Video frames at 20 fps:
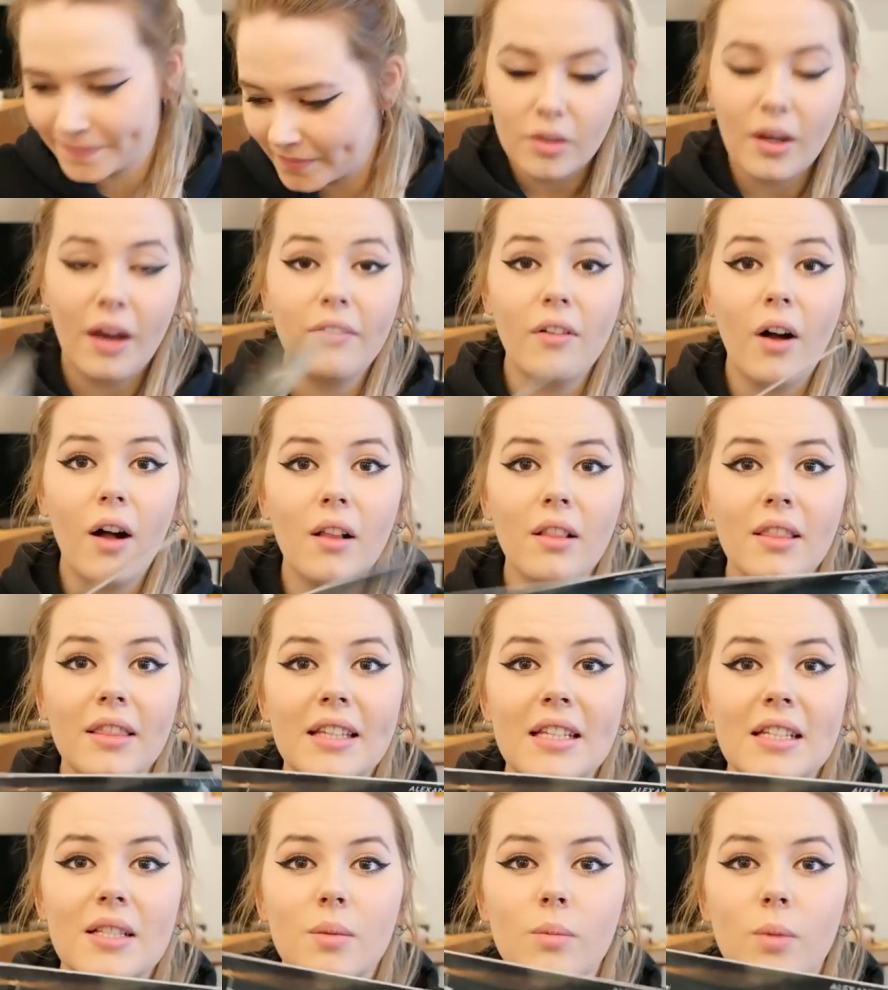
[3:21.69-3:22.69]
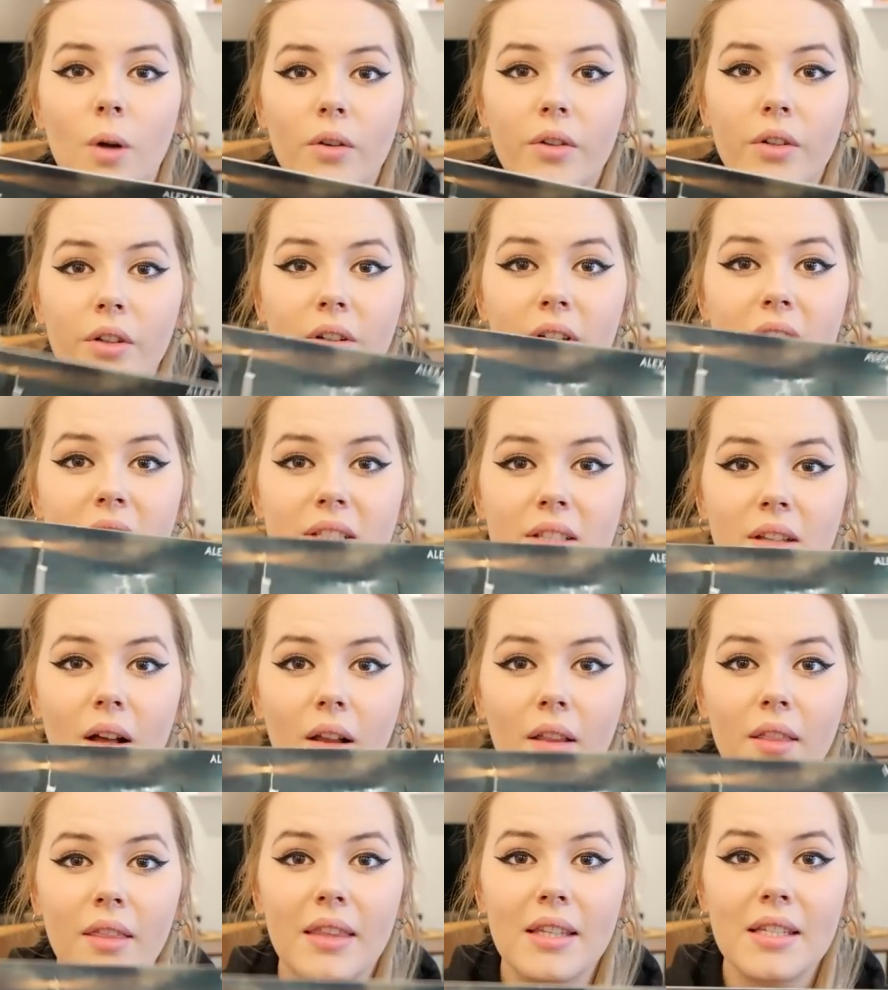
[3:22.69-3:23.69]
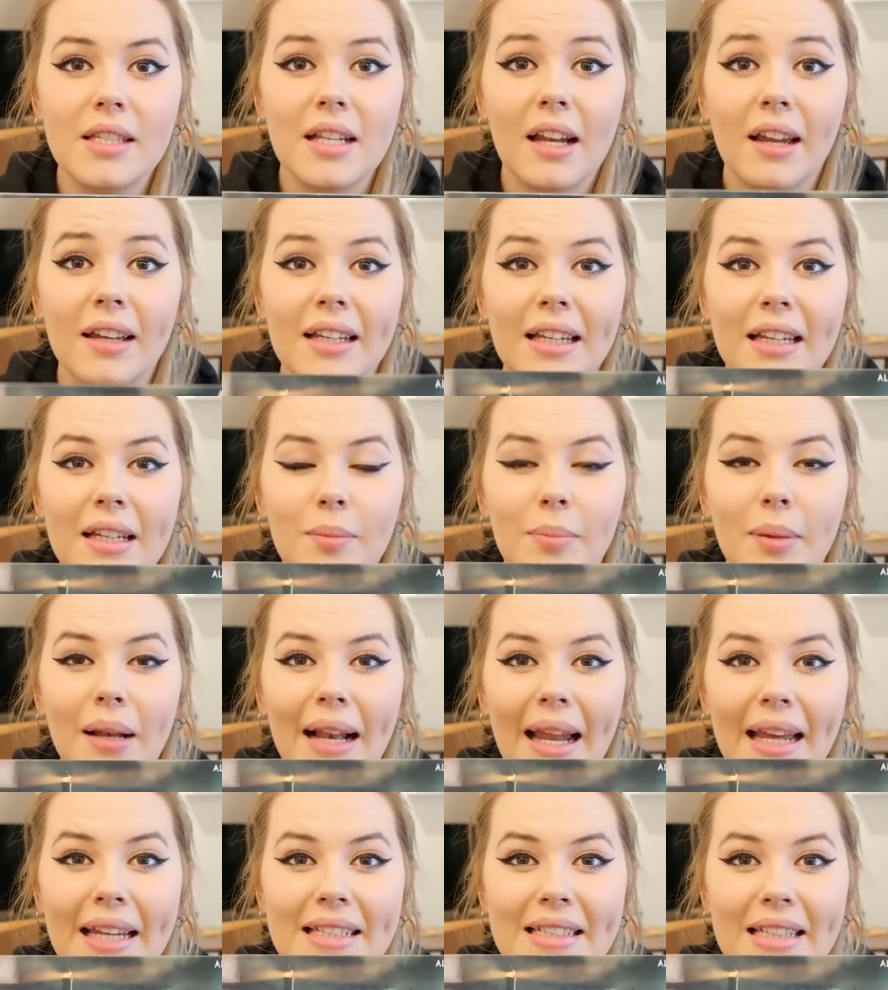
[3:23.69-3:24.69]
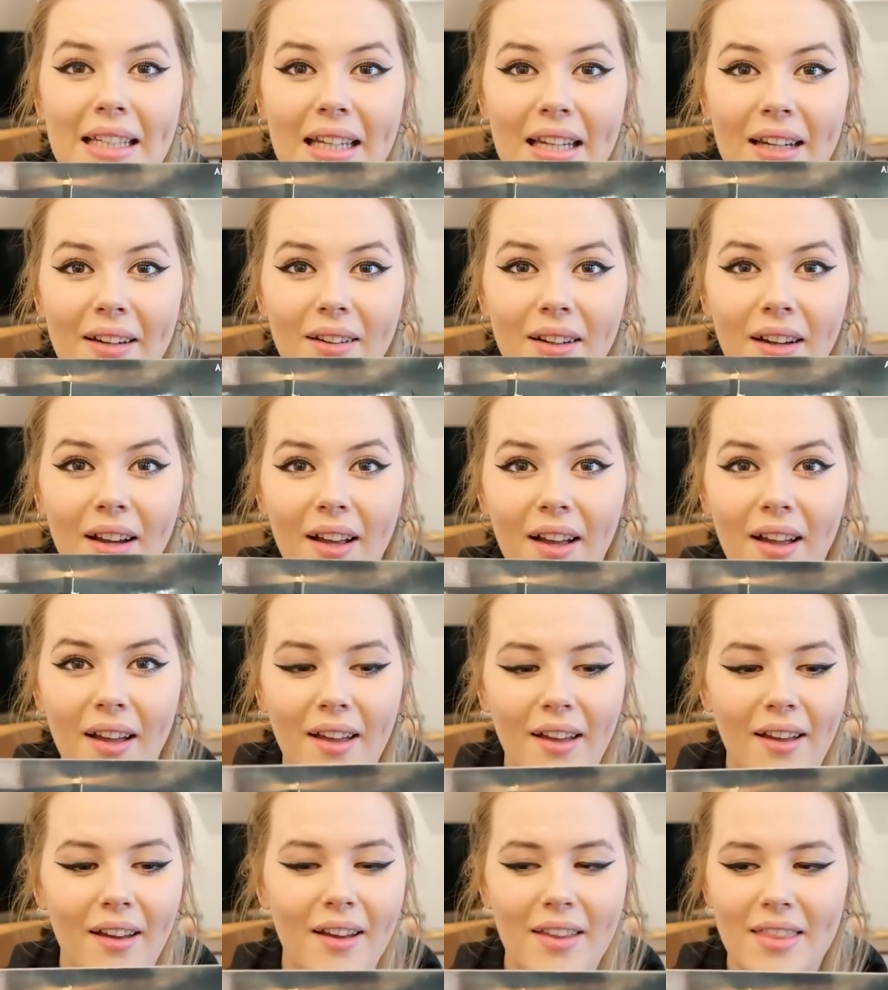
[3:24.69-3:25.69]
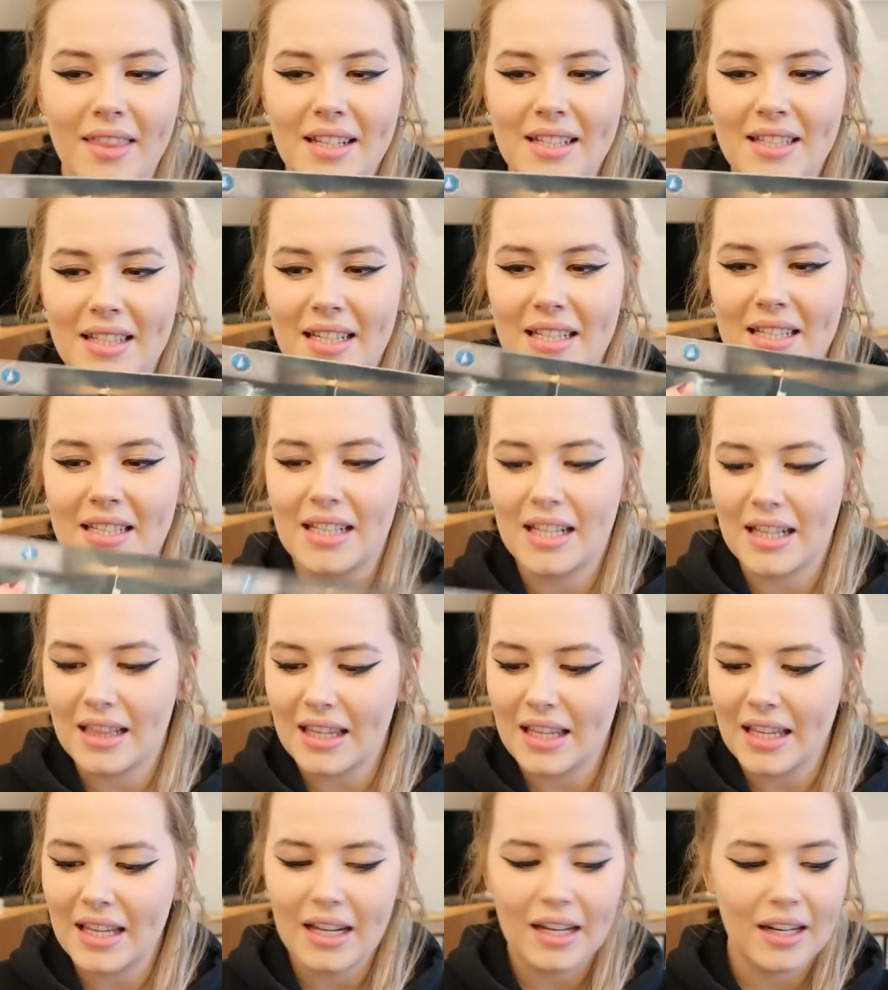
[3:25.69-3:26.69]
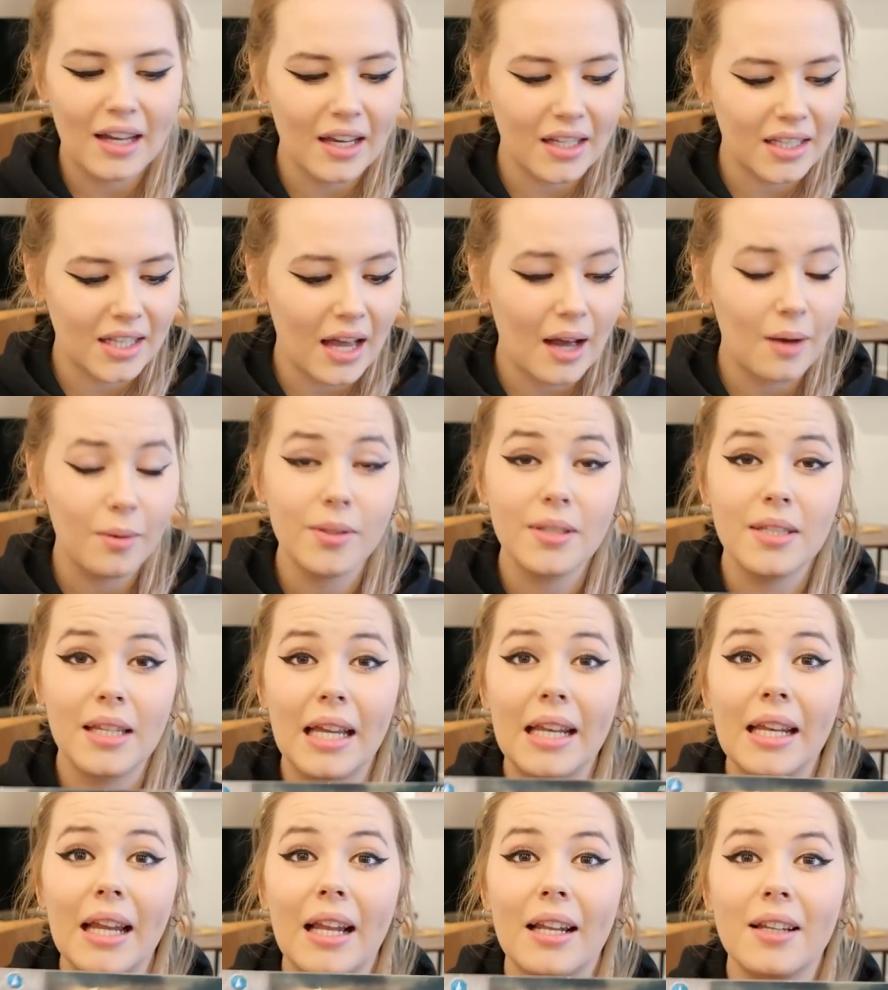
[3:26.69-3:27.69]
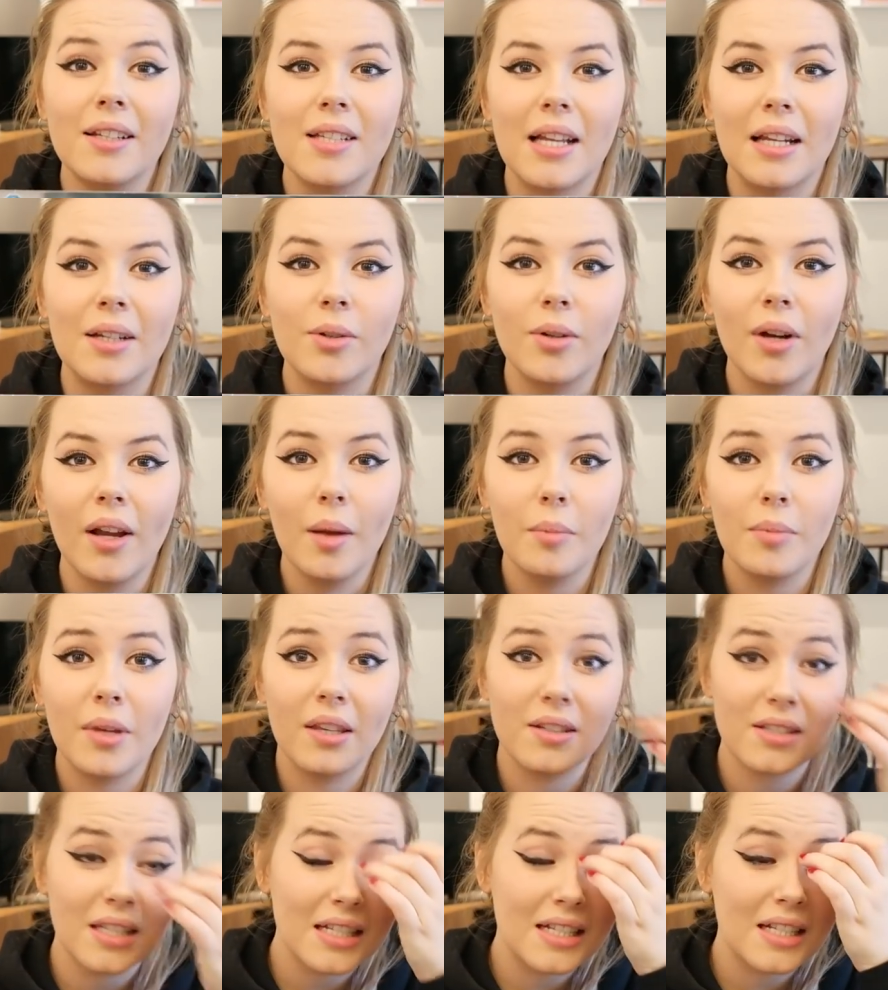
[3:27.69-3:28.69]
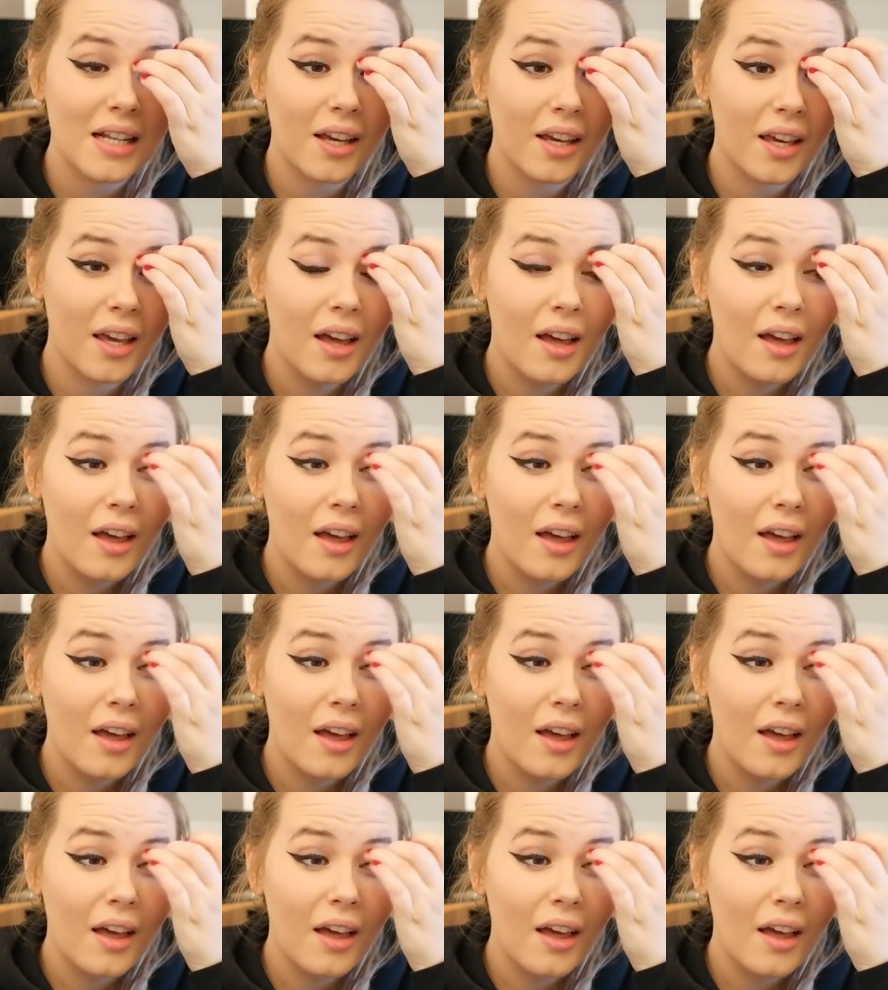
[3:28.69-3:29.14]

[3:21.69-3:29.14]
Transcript: You have all these wonders on this like little plate here. Uh, this is the lighthouse in Alexandria, because it's like